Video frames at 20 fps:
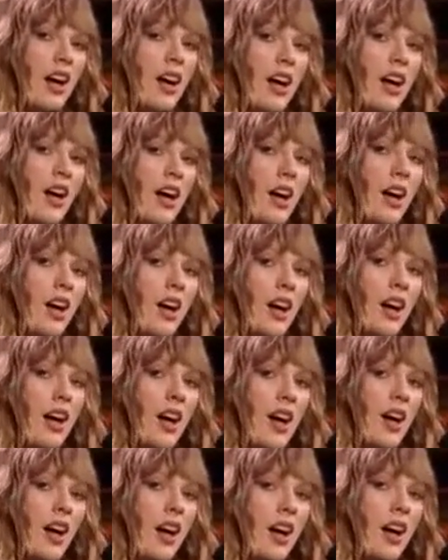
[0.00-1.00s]

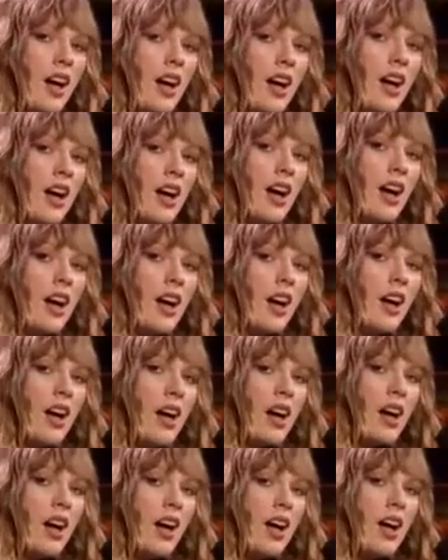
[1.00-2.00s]

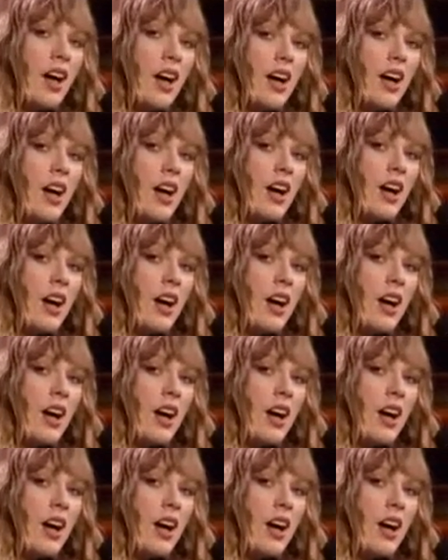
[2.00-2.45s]
(silence)